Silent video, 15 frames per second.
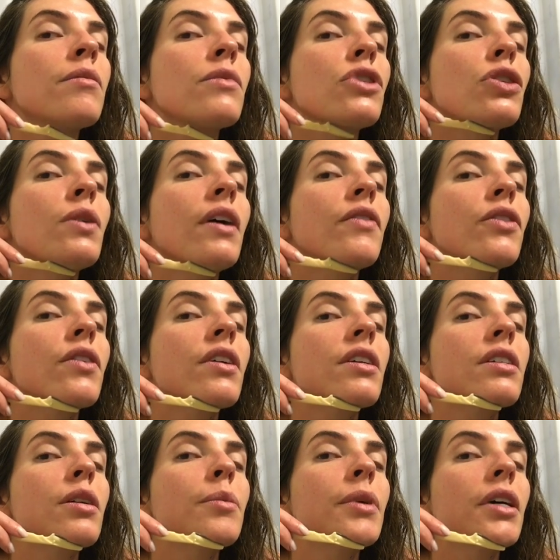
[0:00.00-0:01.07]
So after
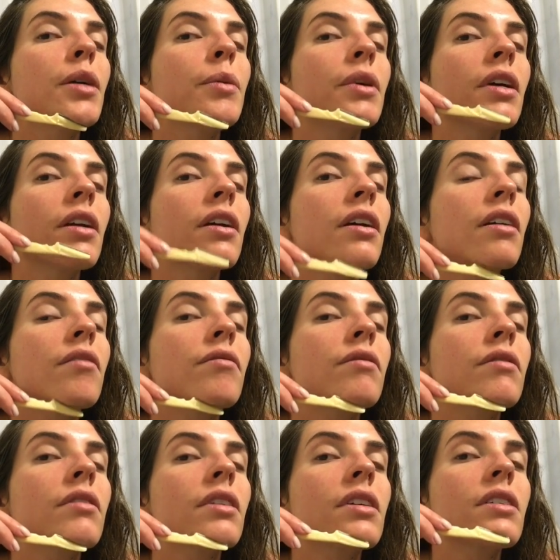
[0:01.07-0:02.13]
this, I'll probably put on like
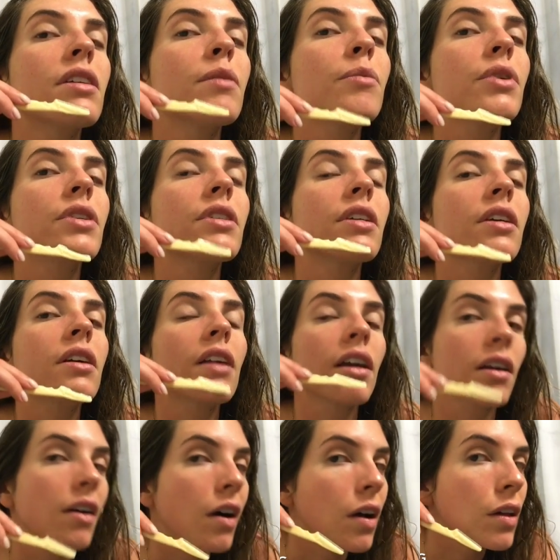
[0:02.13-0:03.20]
10%
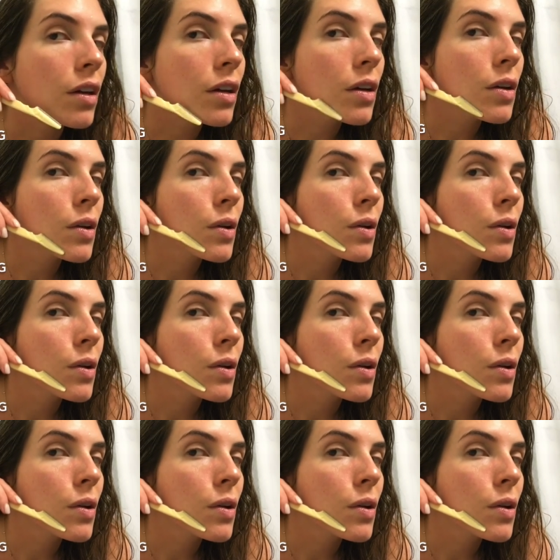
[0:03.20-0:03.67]
glycolic,